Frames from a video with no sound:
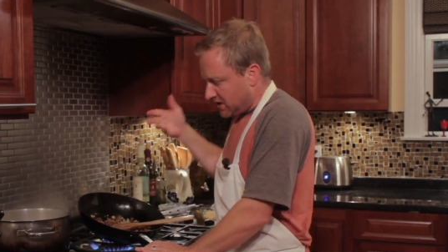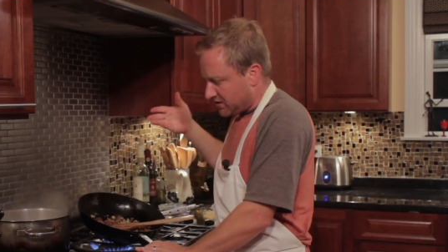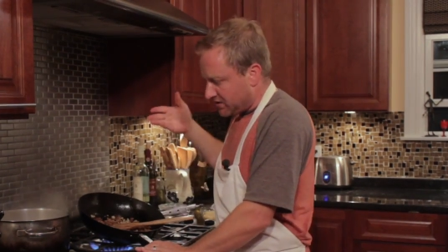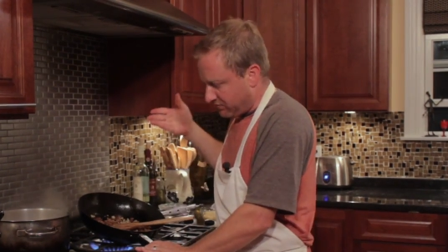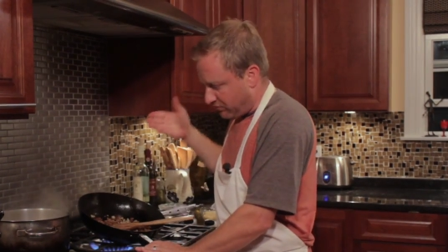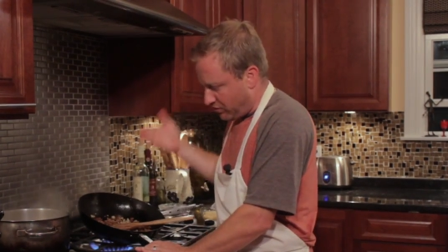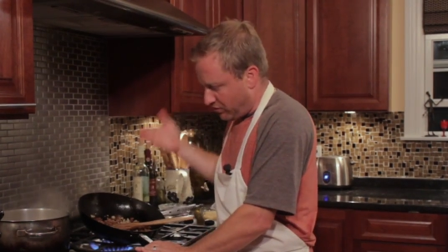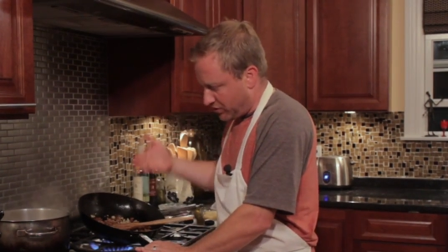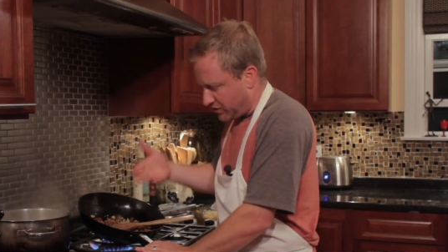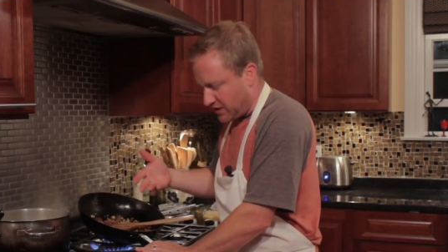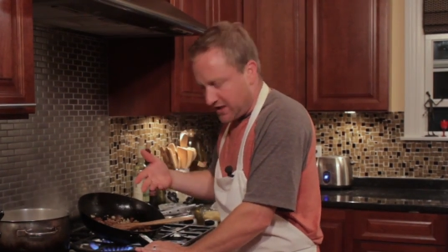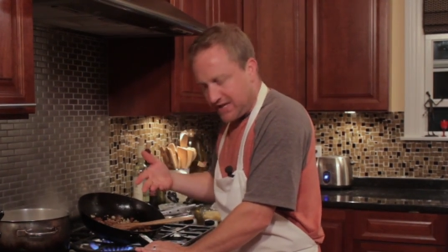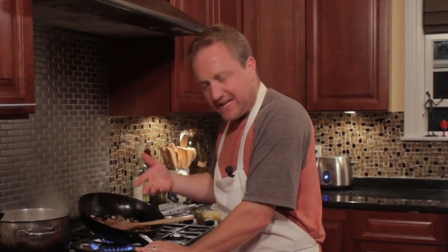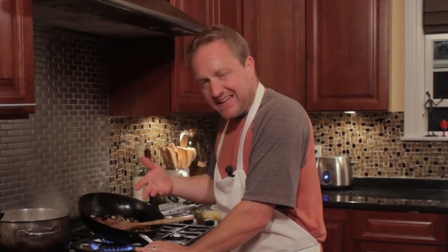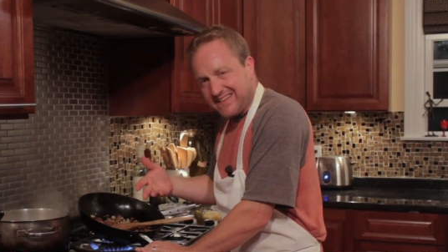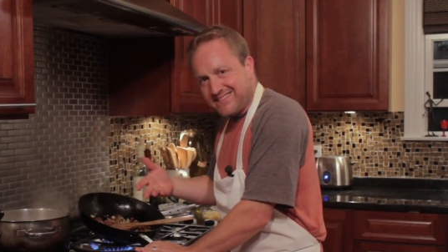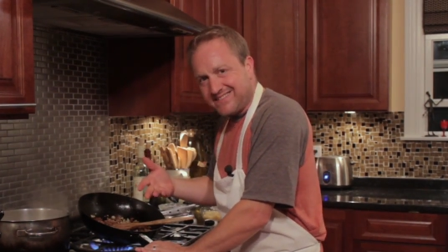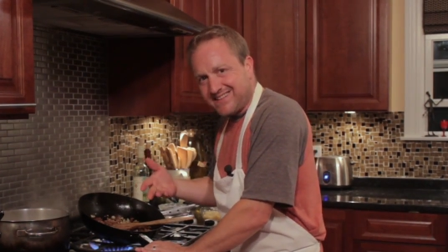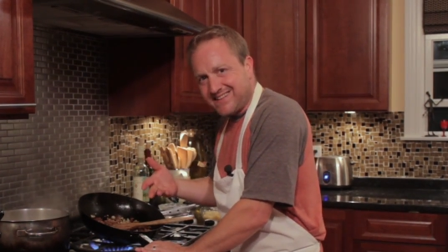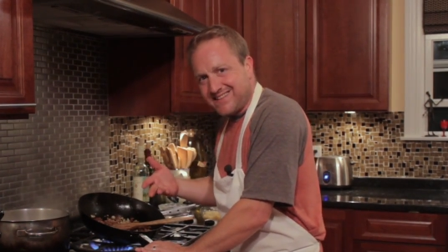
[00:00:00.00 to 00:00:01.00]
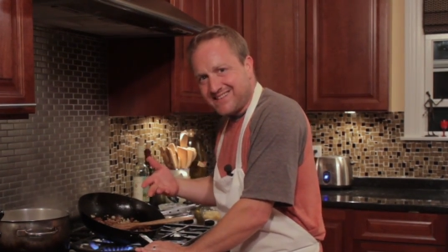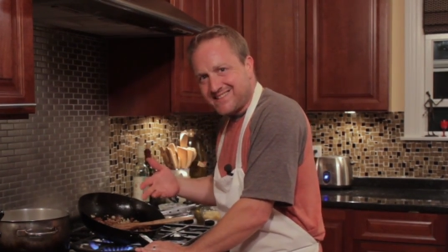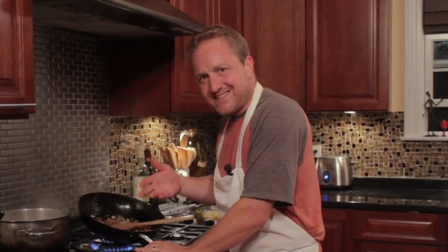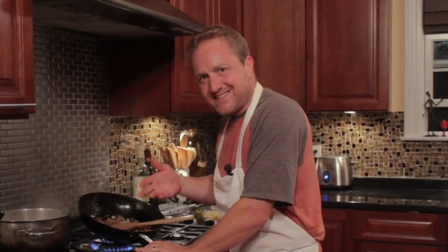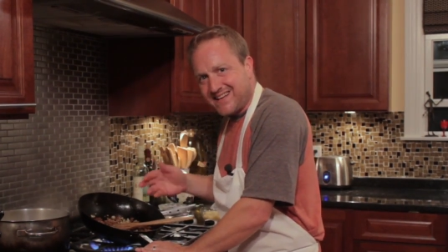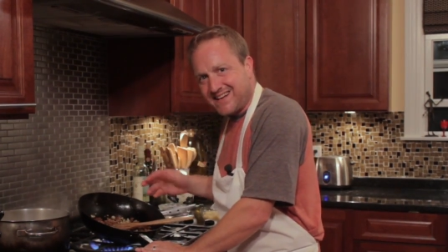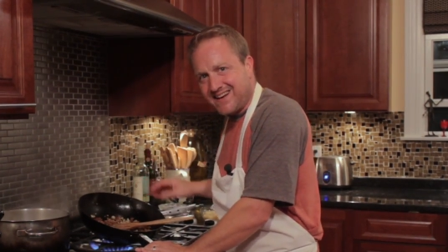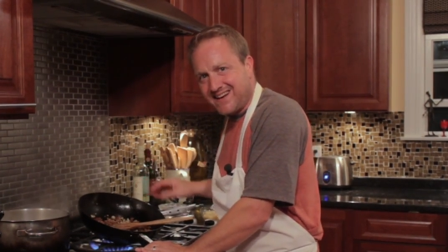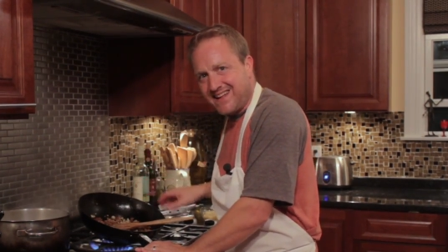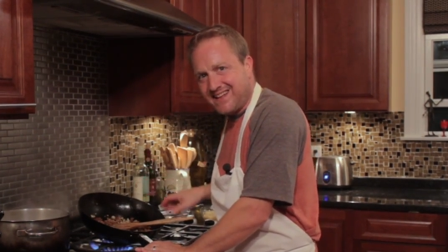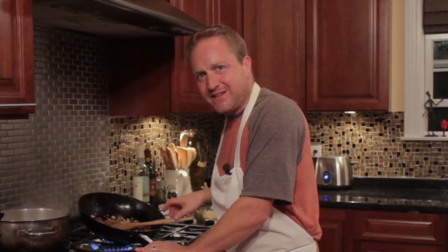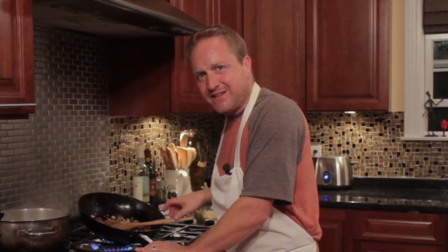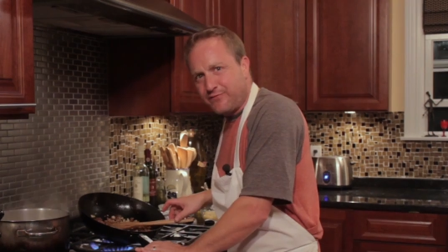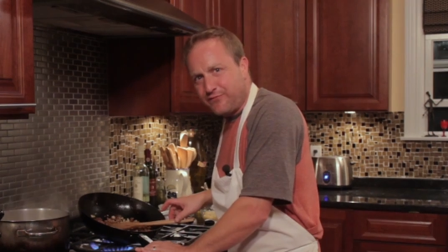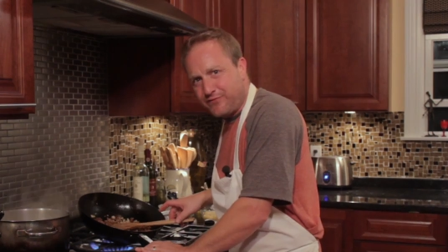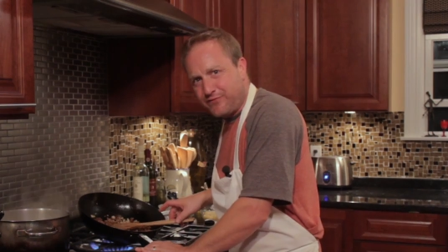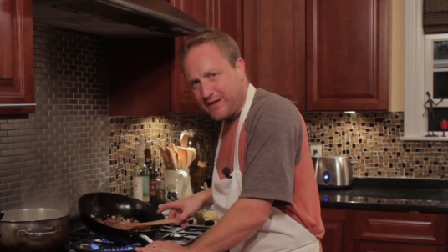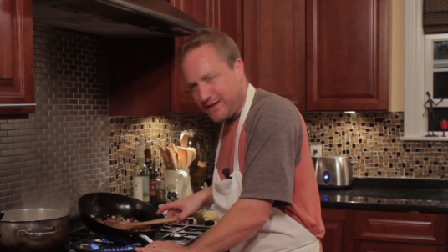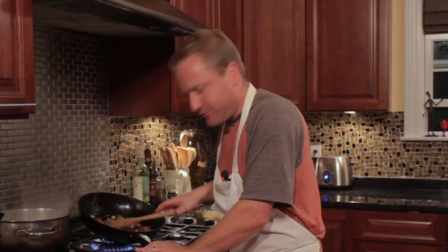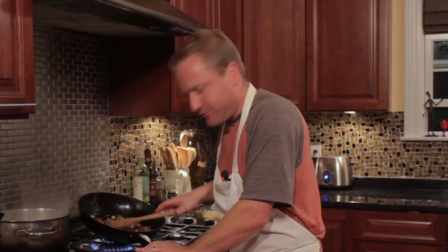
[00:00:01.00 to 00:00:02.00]
They're all gonna get into the center and the
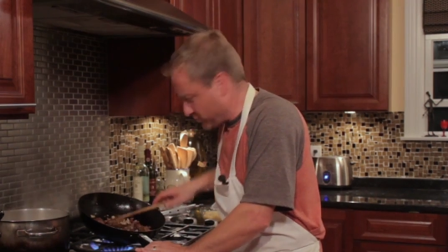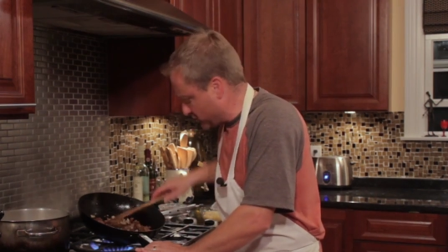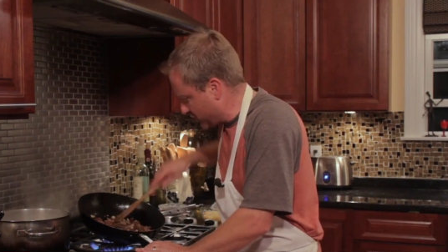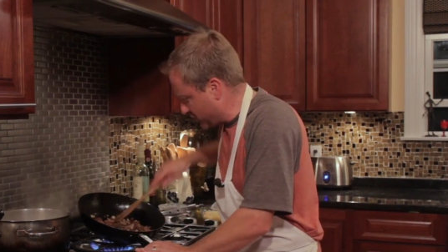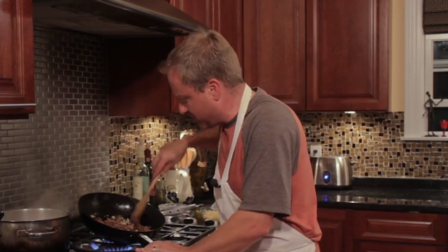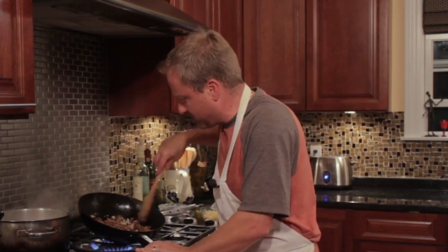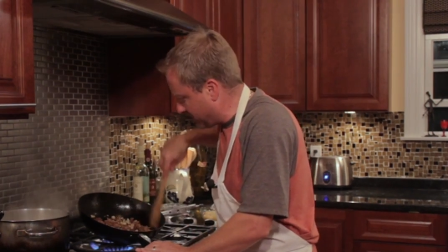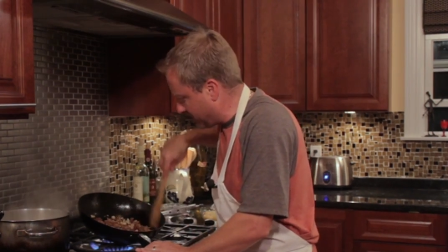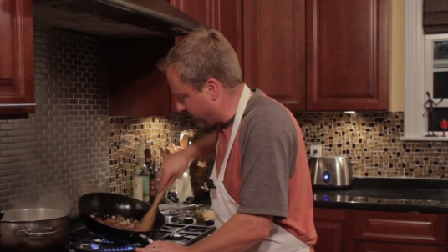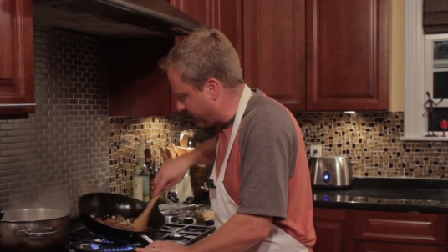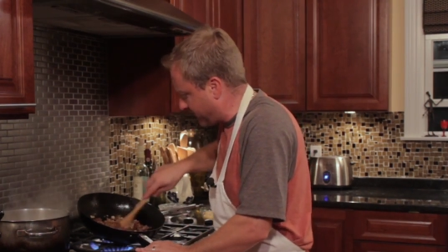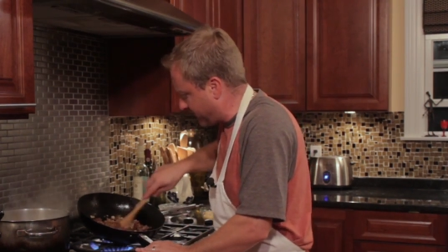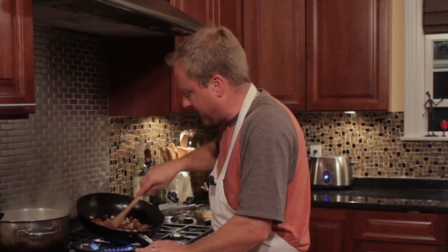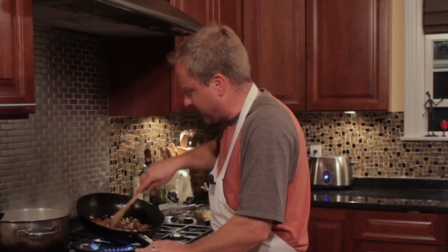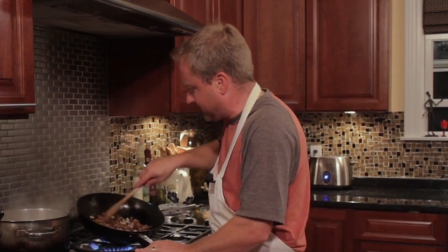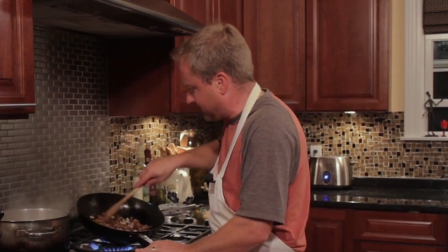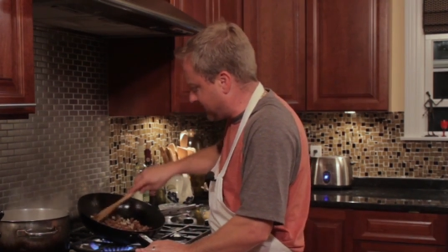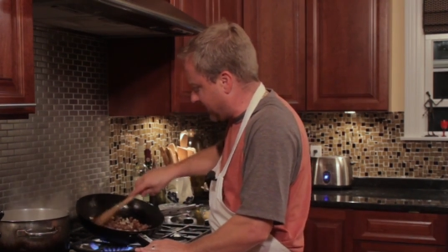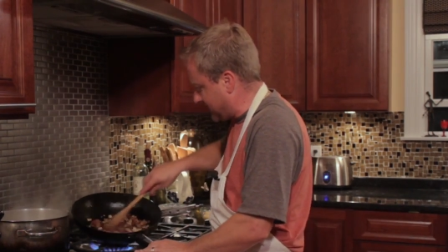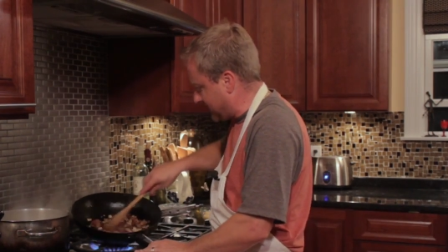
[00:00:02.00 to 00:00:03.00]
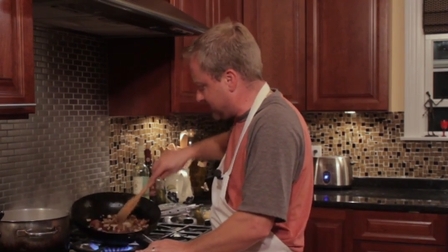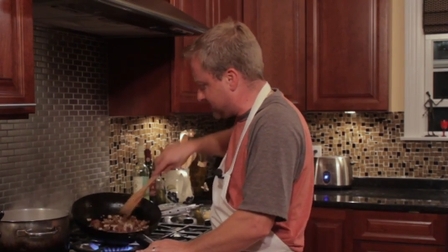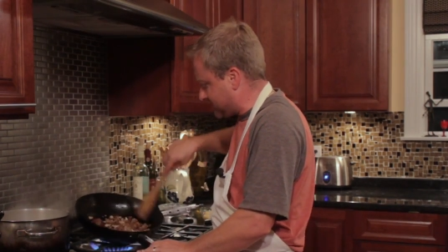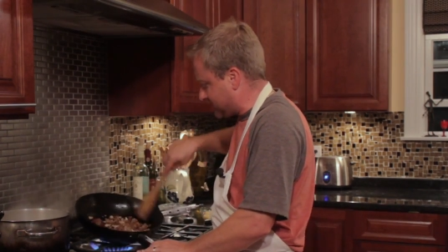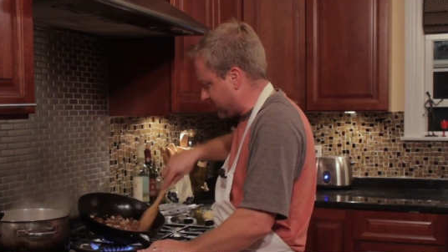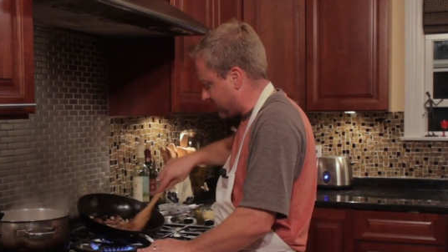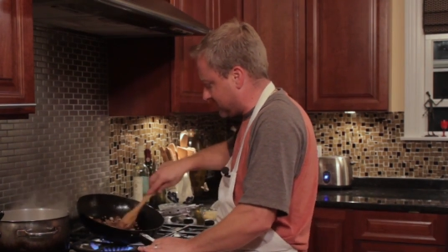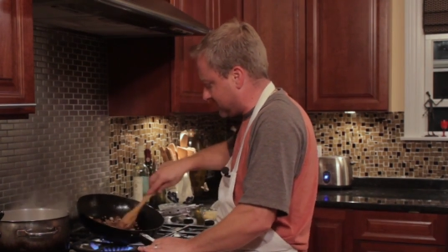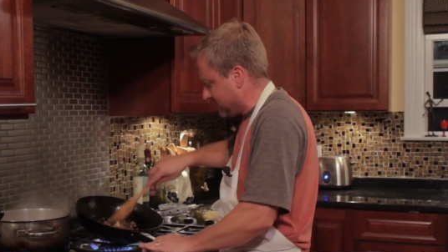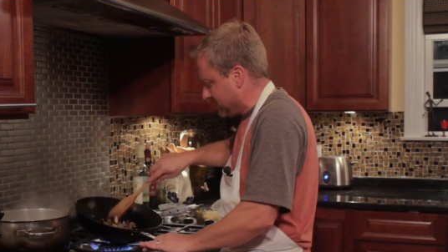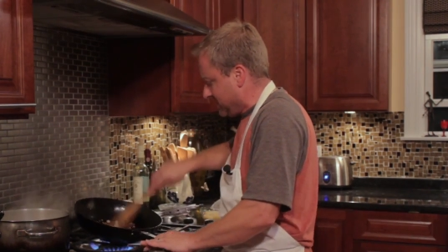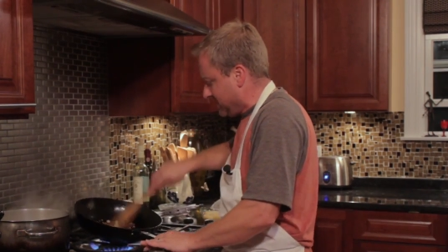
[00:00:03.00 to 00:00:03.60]
flavor is gonna be fantastic.